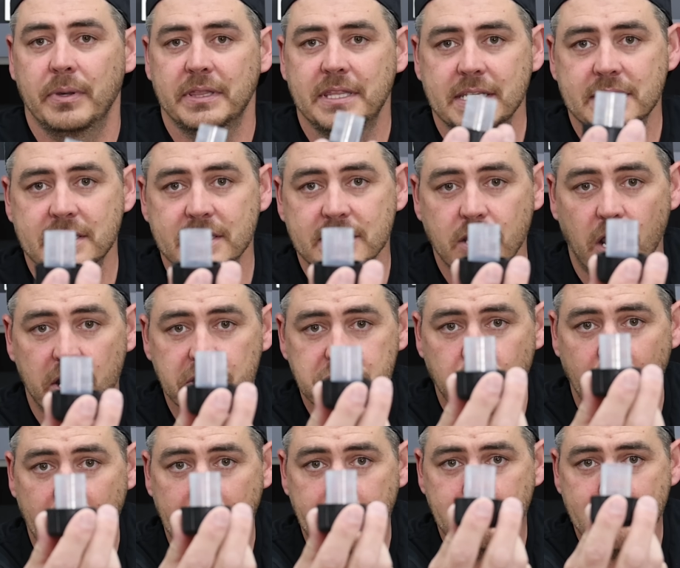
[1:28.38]
but this is
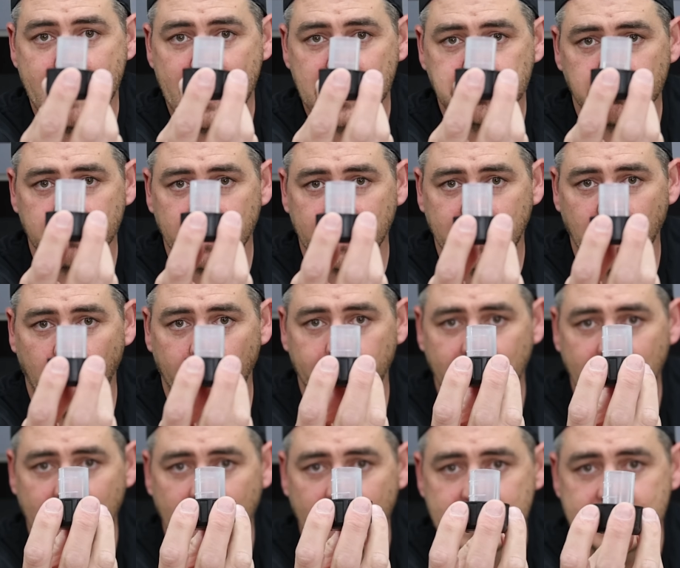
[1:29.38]
also a measuring
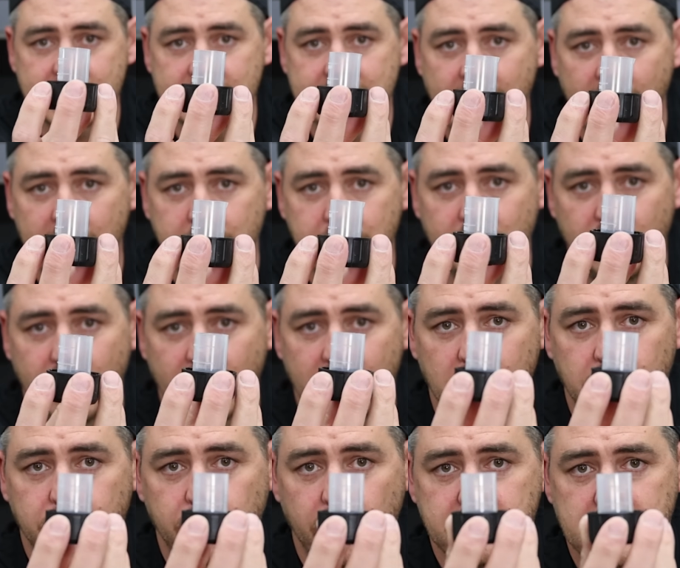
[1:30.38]
cup and it has a 10 mil
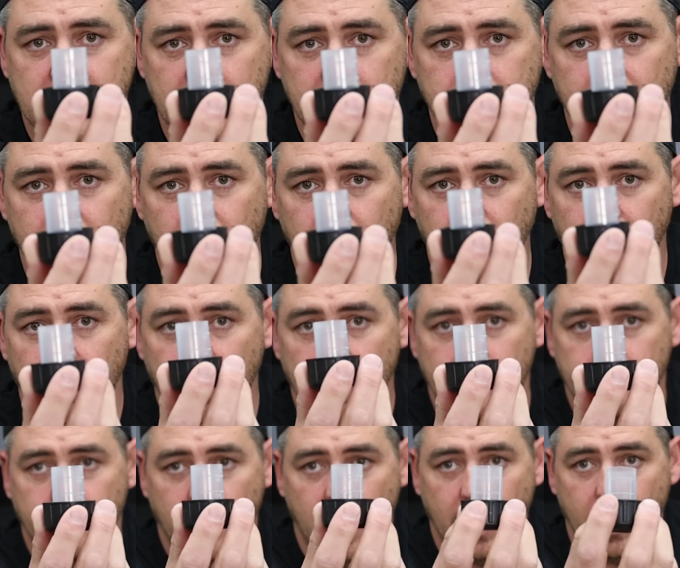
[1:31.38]
and a 15 mil
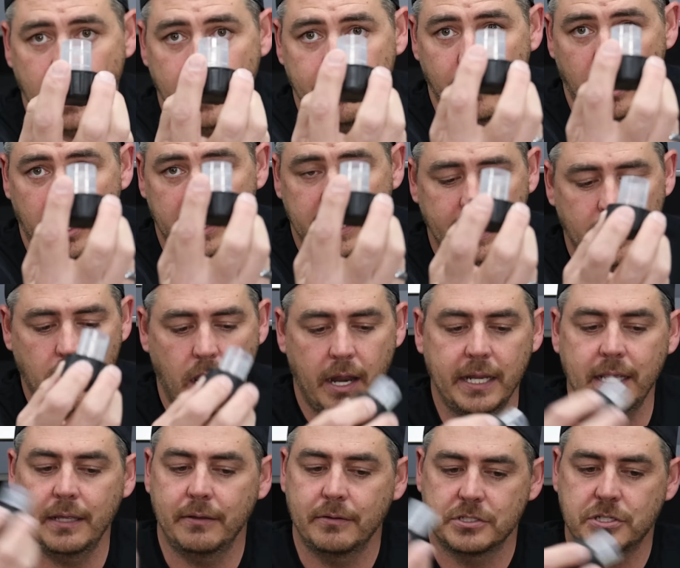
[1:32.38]
marking
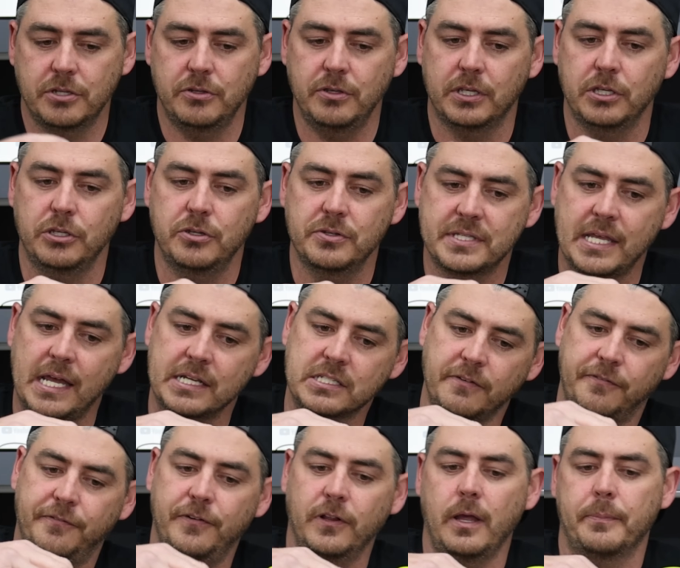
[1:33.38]
on it. So you can use that
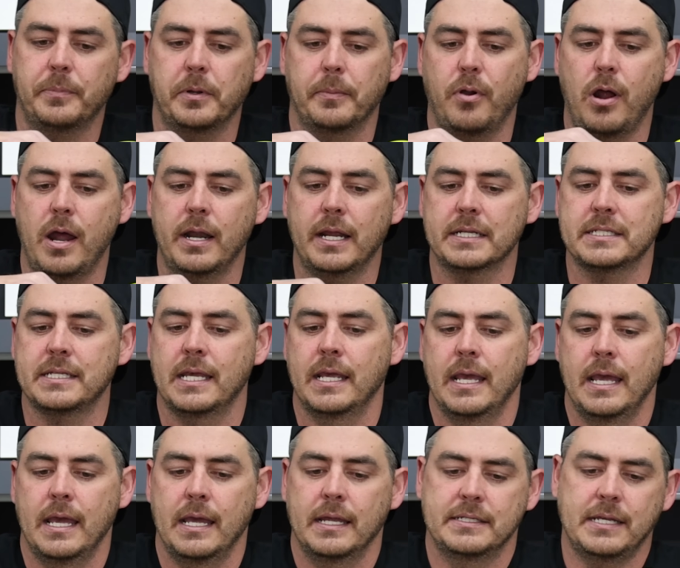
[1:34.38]
to fill up your product.
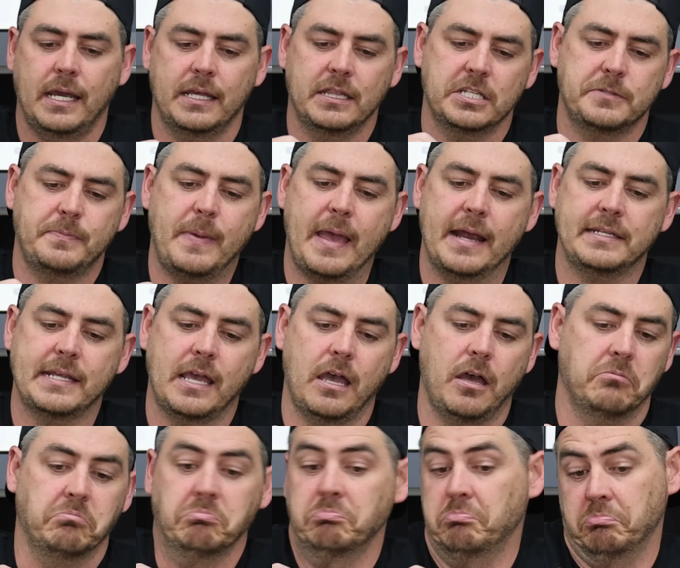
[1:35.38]
Tighten this back
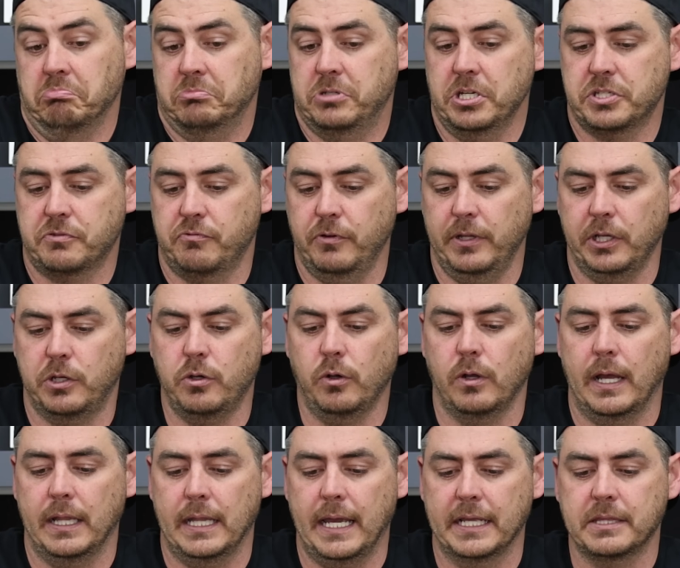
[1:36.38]
down. Just really
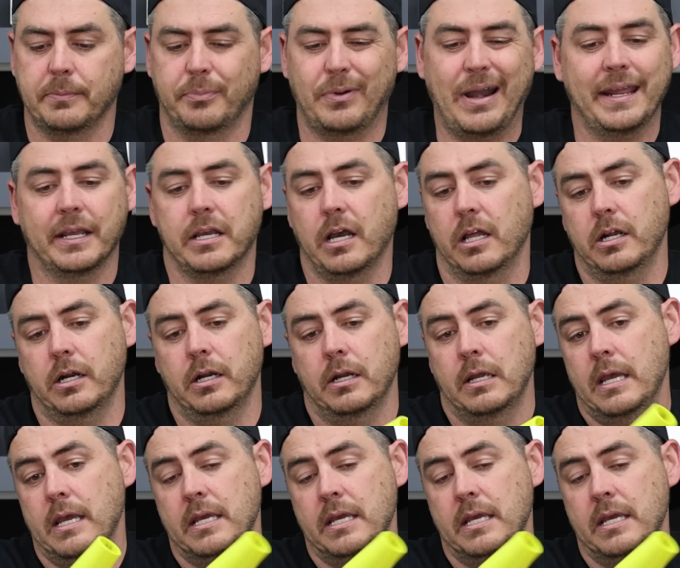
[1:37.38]
cool. I like the bright color.